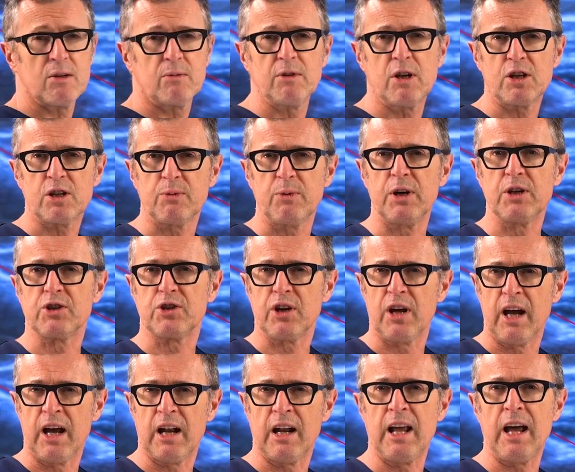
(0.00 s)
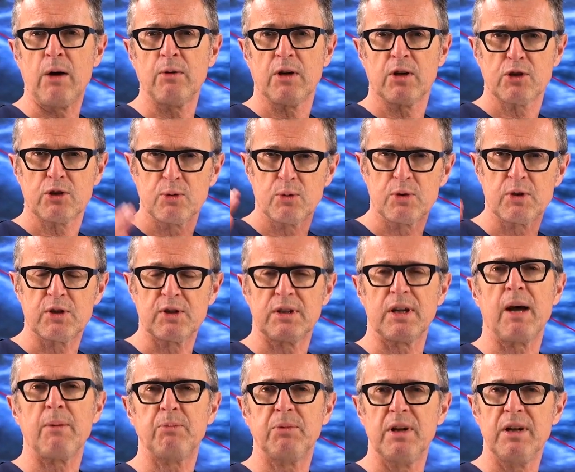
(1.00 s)
of the twitch allowed us to
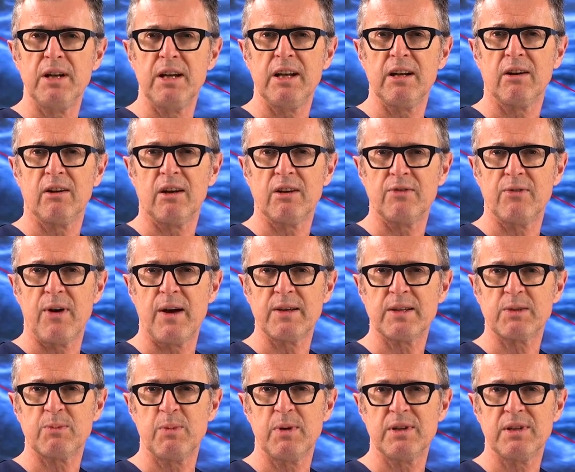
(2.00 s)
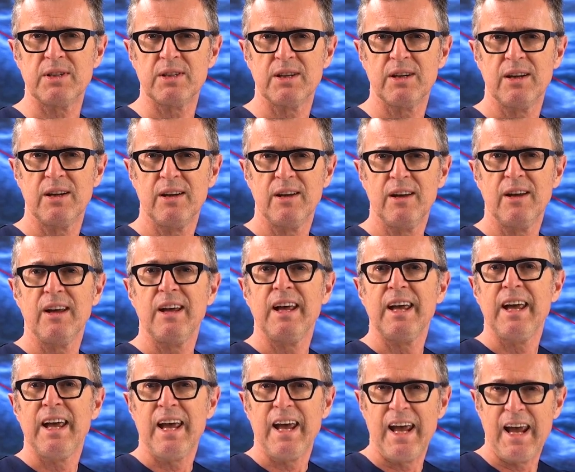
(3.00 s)
stop the needle advancement
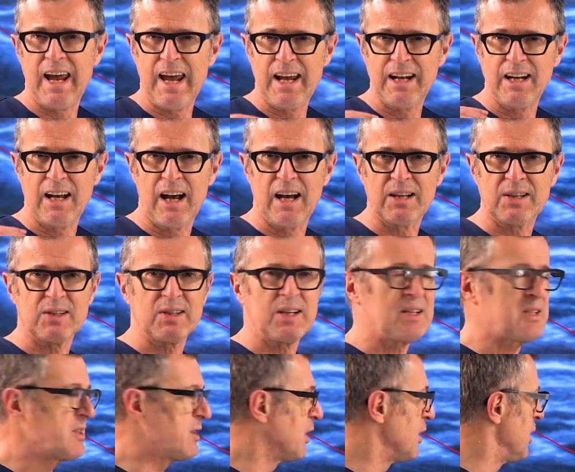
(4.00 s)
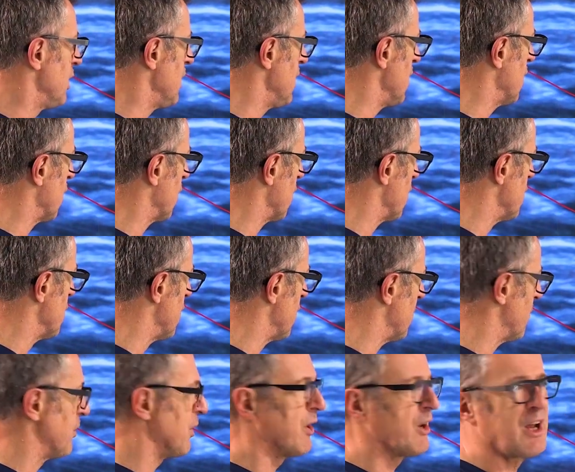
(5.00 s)
and assess the needle
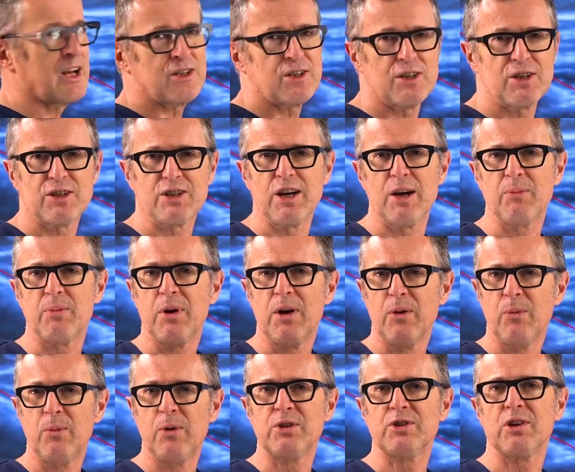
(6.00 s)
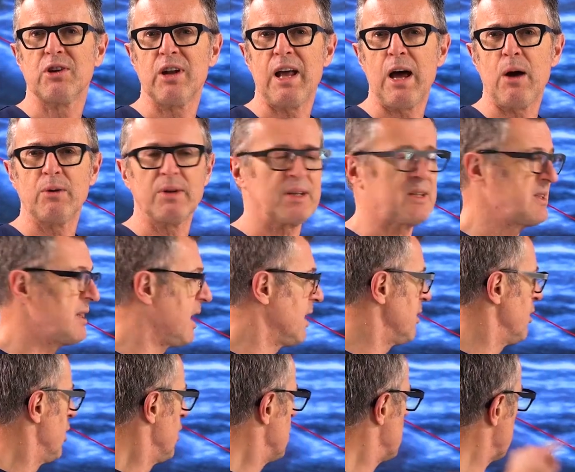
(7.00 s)
nerve relationship, which allowed us
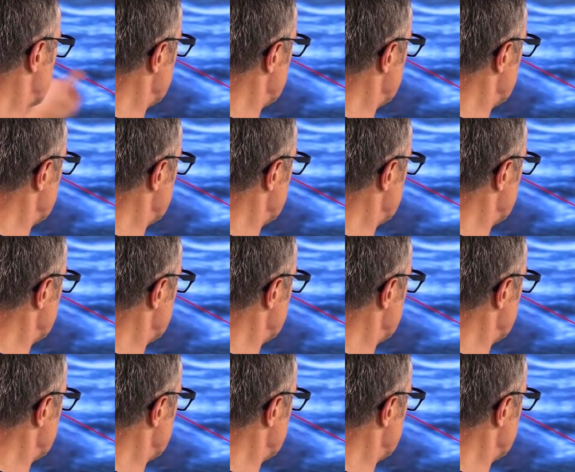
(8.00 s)
then to